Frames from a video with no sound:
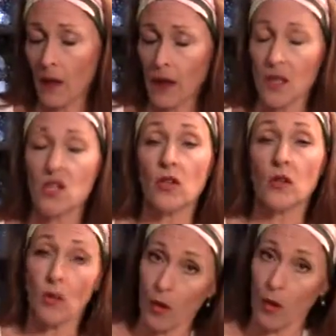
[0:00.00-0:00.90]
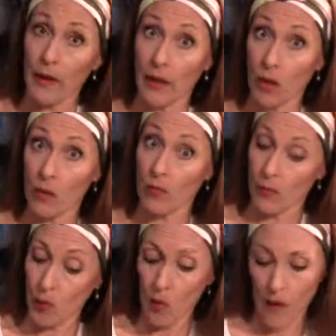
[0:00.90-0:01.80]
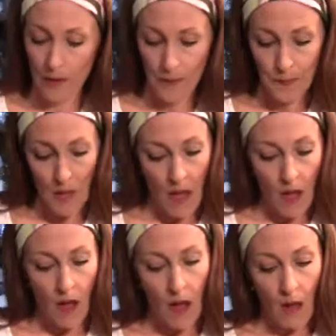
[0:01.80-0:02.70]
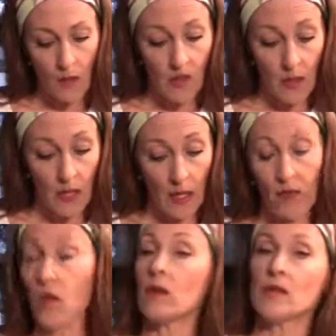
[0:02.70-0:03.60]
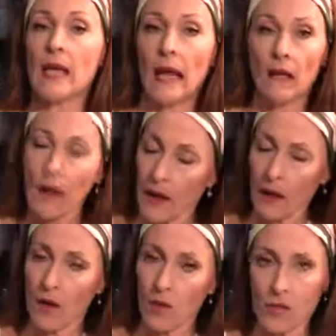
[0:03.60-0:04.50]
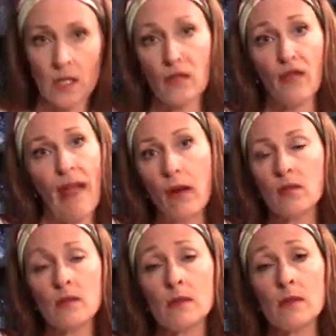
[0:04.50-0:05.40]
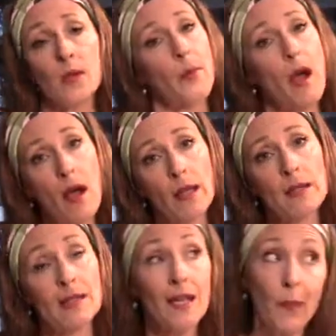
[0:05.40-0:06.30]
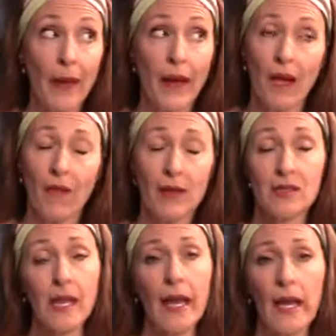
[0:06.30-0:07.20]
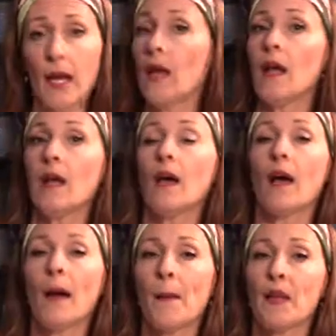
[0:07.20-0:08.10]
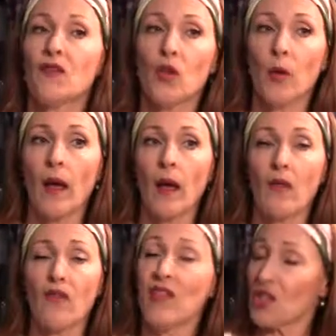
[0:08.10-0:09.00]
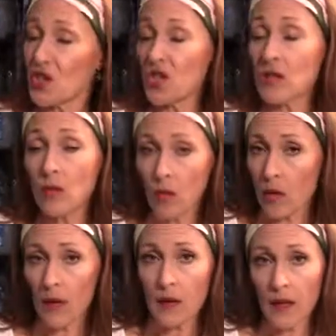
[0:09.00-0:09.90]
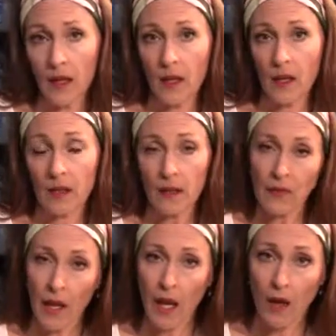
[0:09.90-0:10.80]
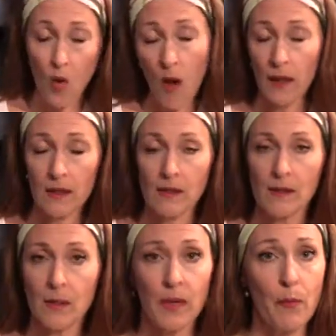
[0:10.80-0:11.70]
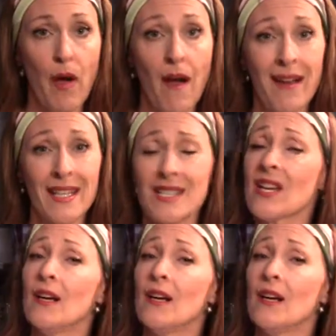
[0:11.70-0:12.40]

continue to grow in your pool water. So then, of course, that kind of goes into fountains and ponds that you might have outside. If you have fish or any kind of living aquatic system in a pond,